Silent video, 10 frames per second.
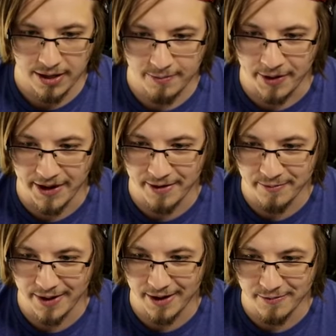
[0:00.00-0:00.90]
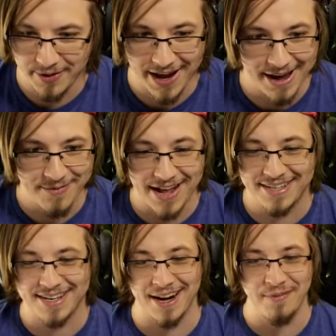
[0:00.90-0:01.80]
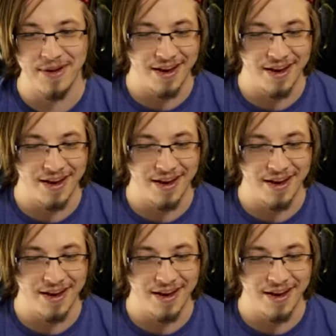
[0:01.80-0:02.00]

bam, bam, bam. That's gonna be a